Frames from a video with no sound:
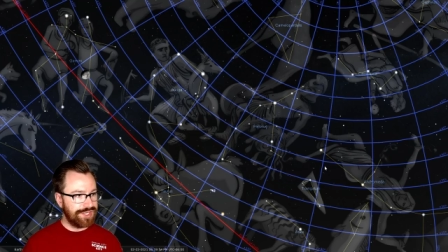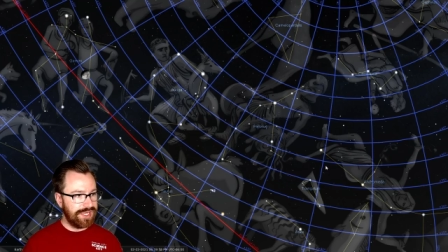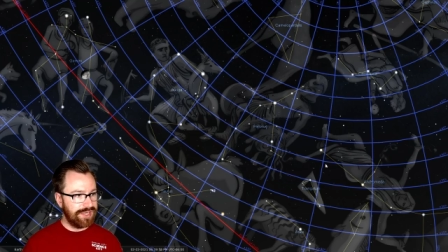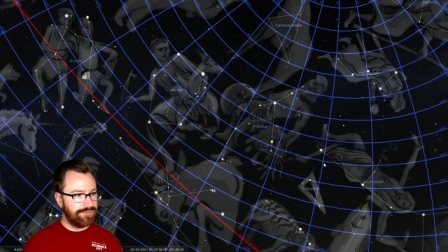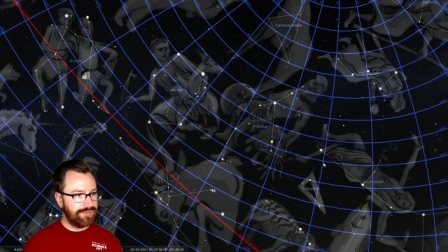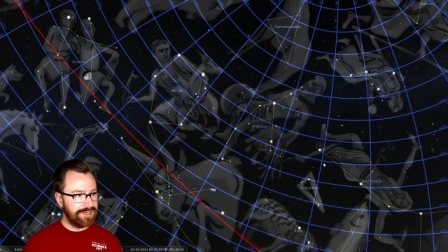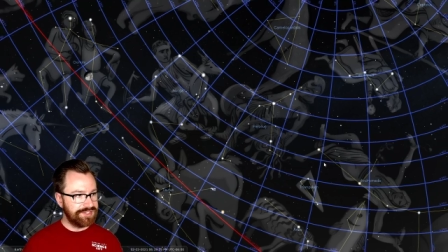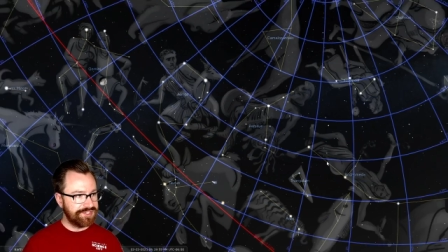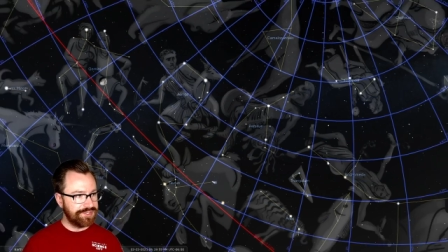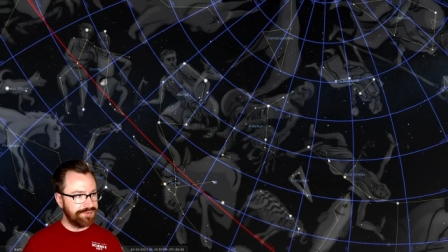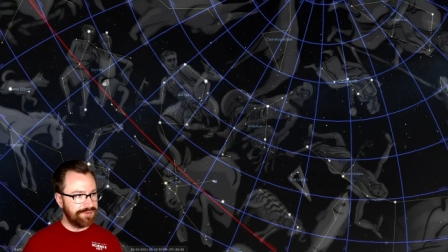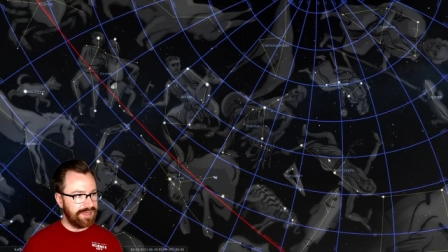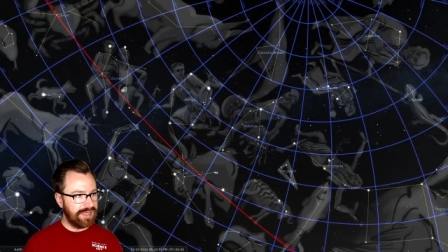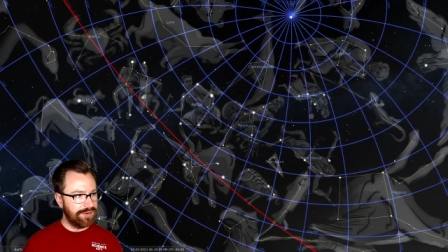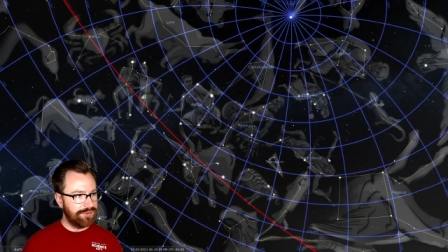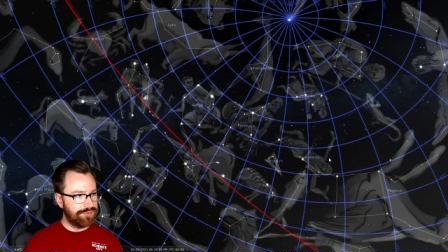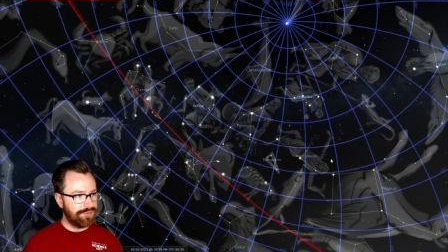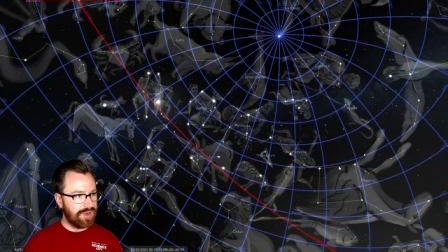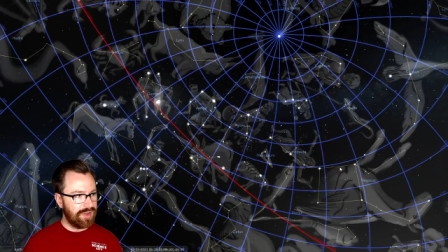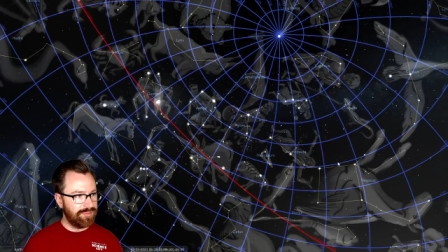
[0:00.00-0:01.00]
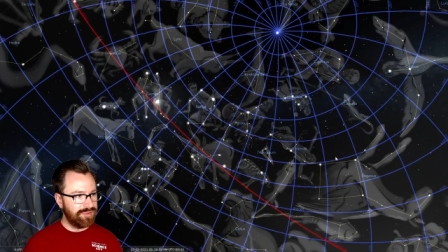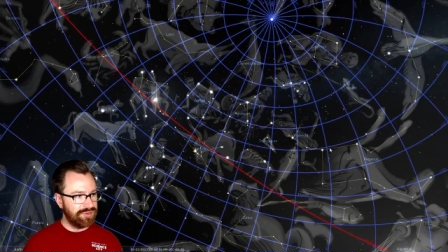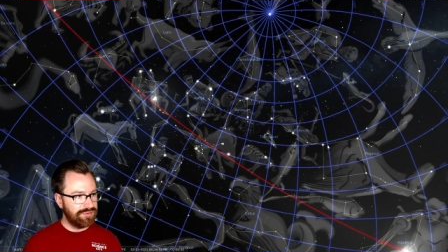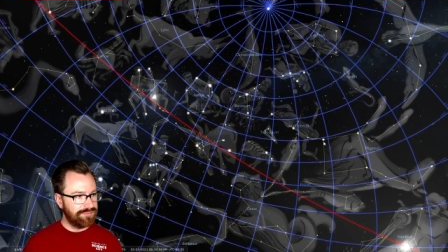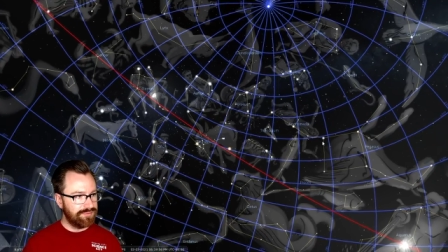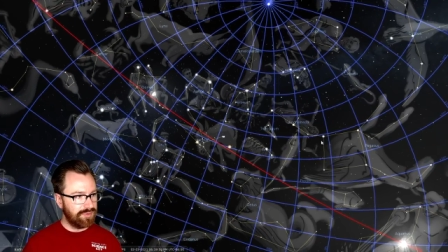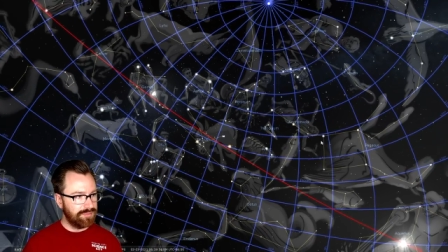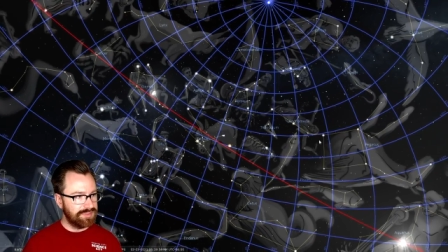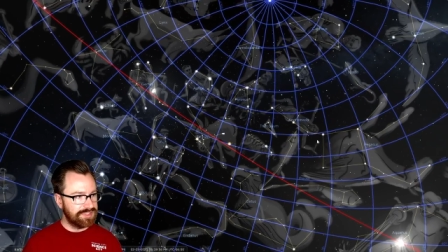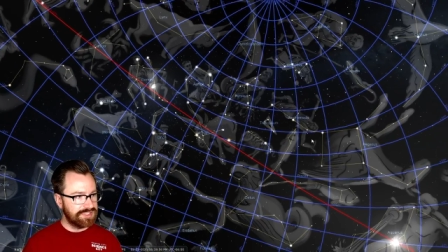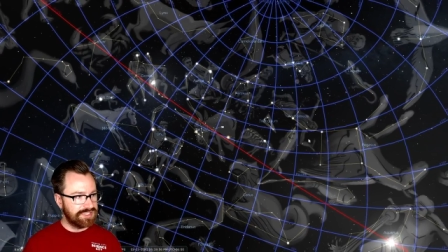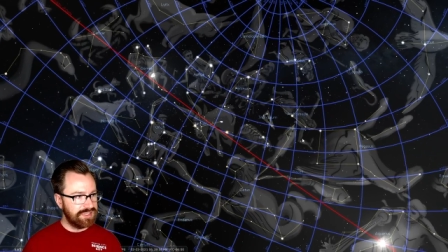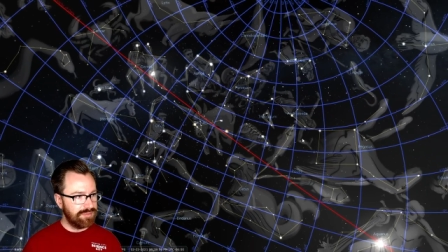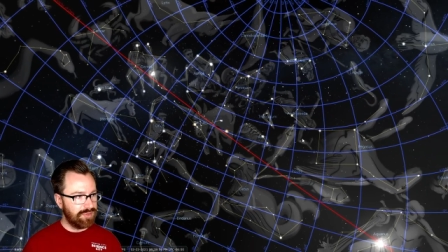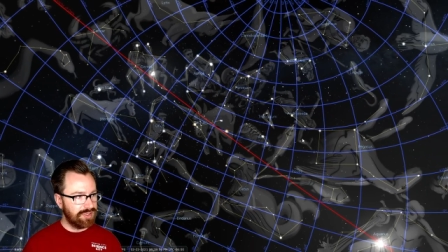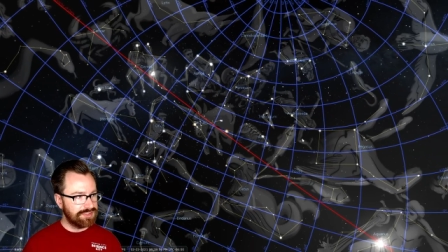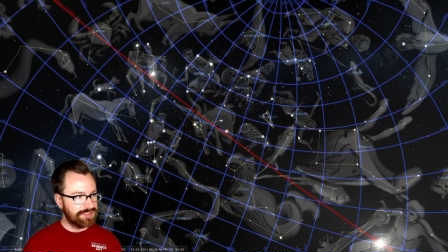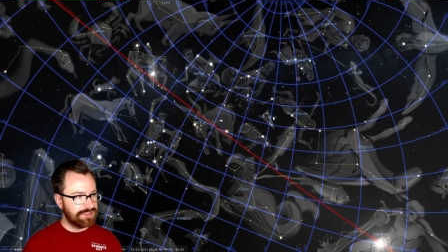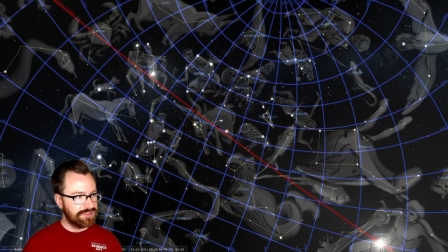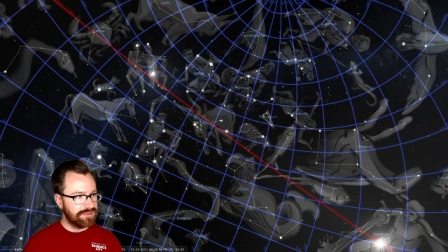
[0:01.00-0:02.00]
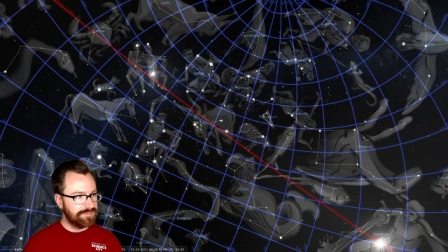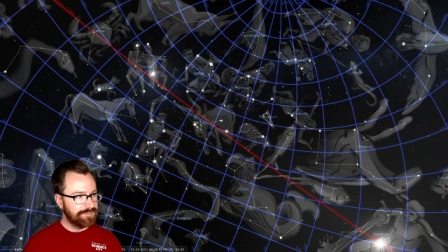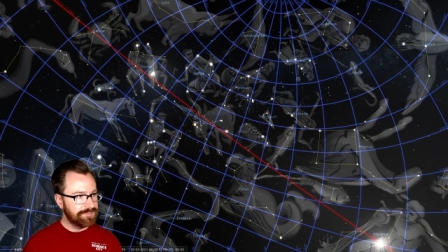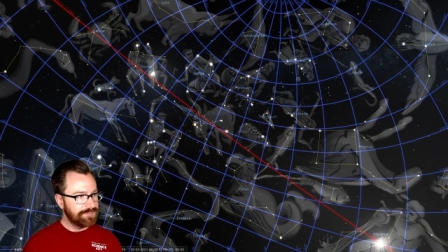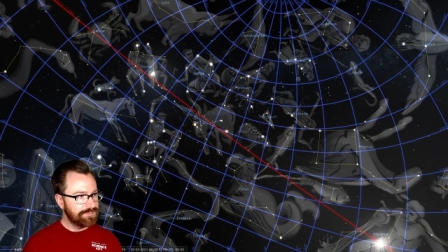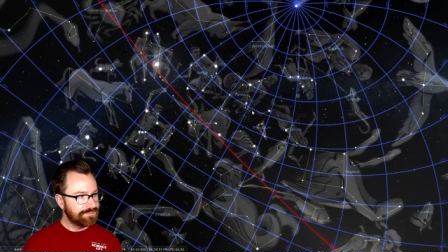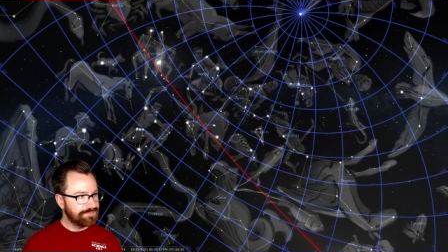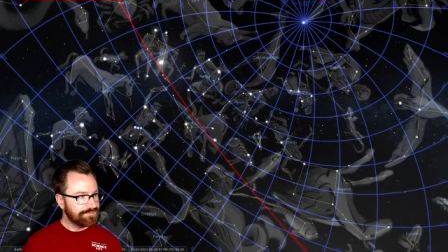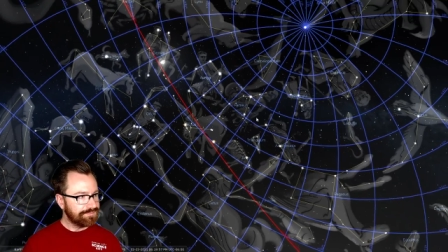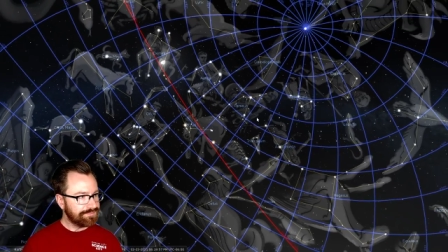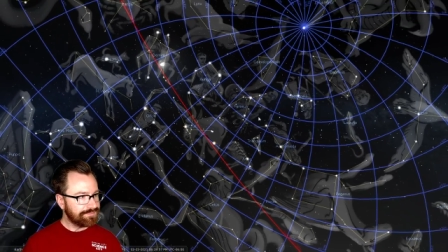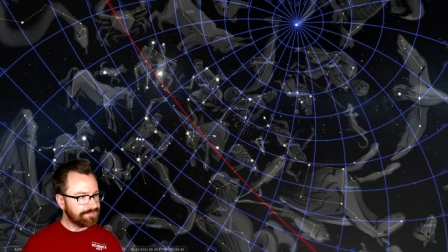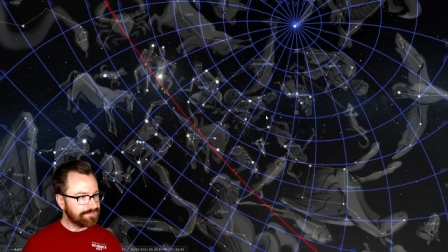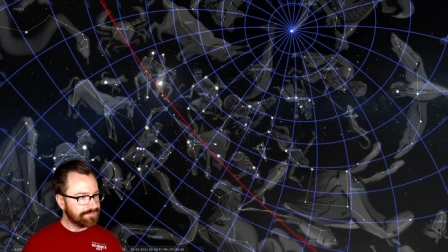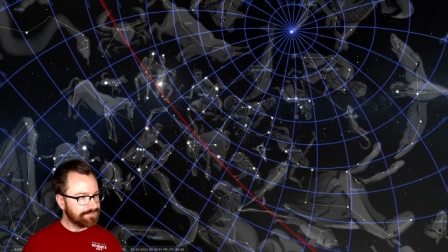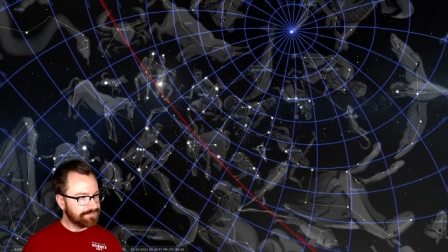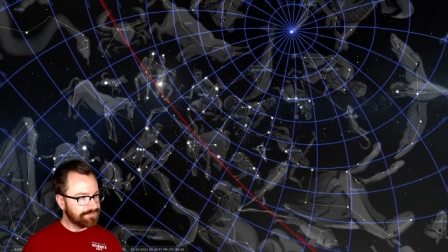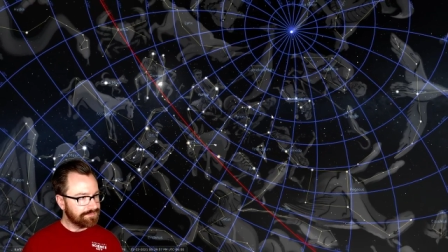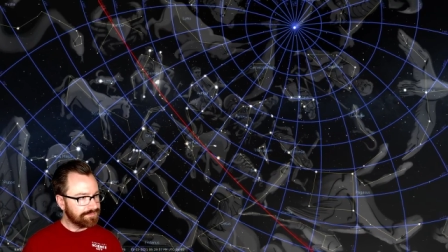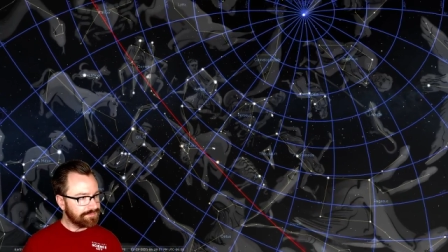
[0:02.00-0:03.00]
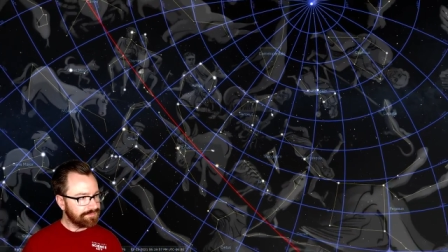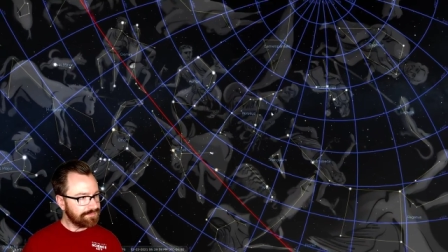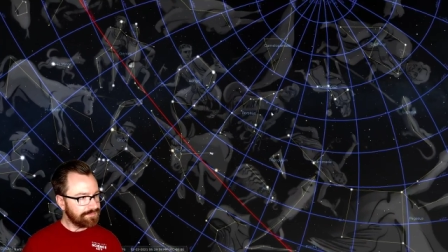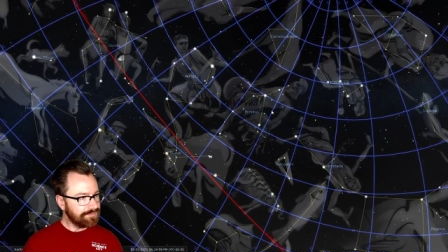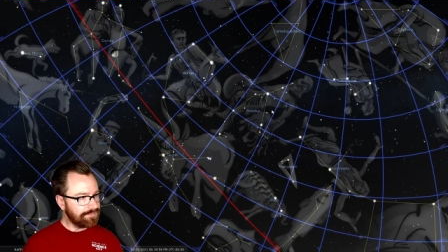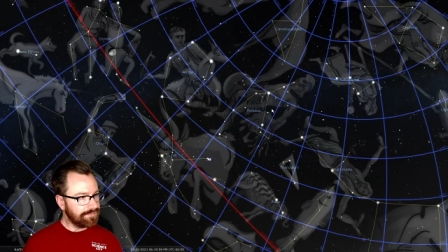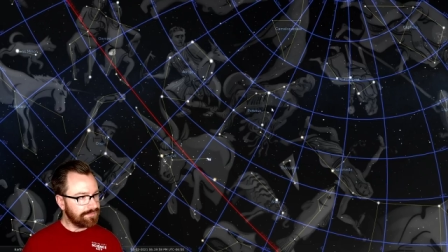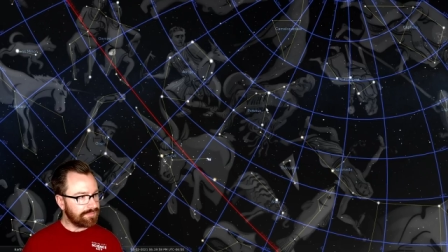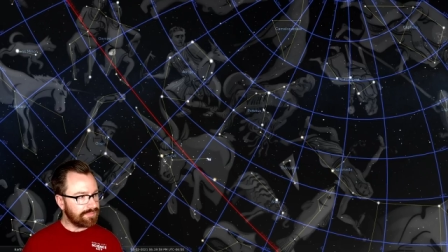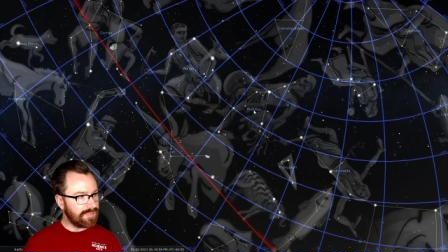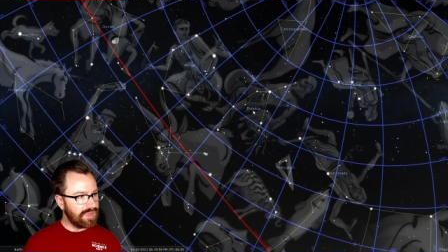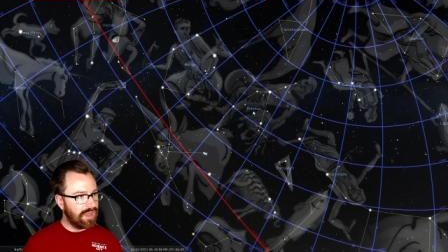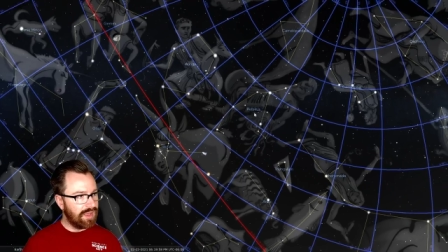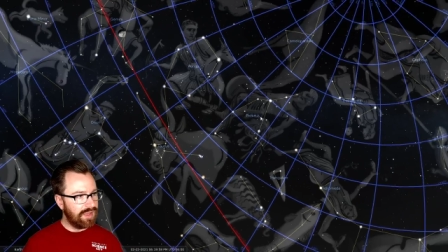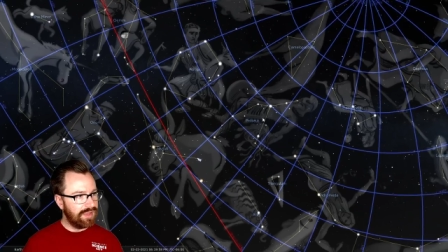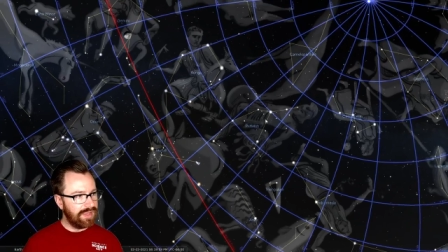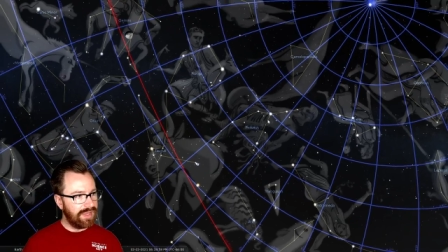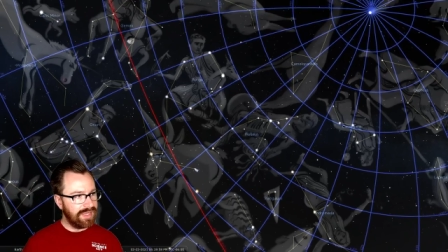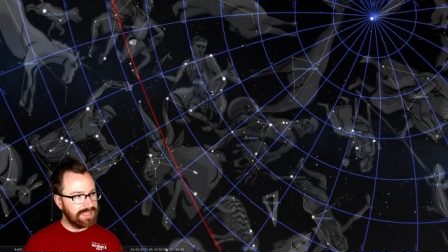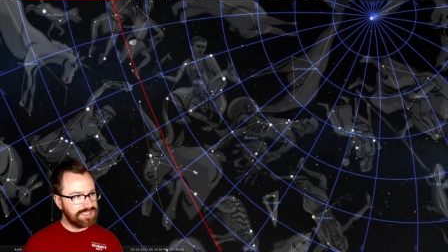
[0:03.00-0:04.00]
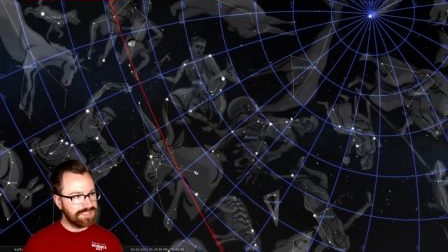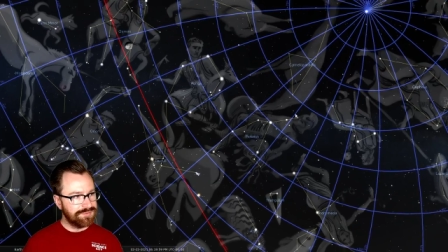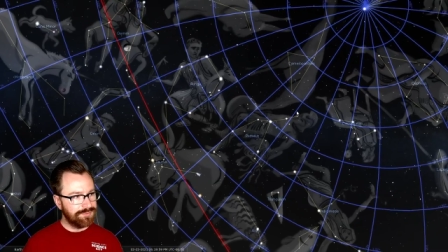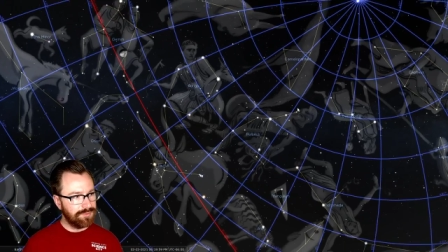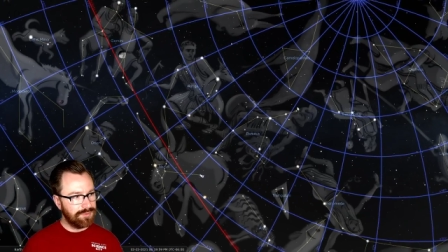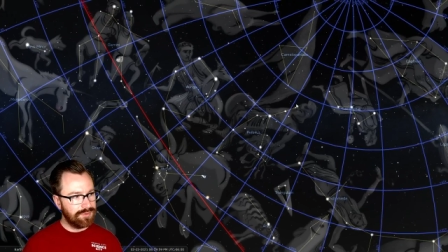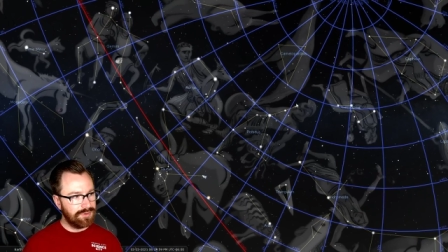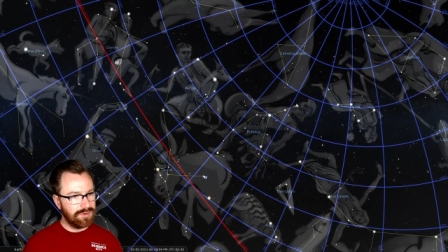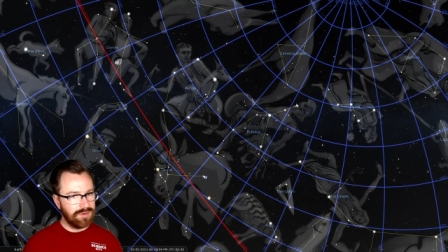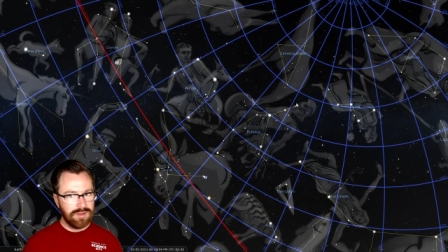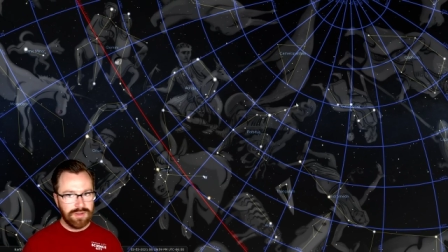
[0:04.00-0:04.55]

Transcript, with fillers: and rescued Andromeda from the sea monster. Uh, as for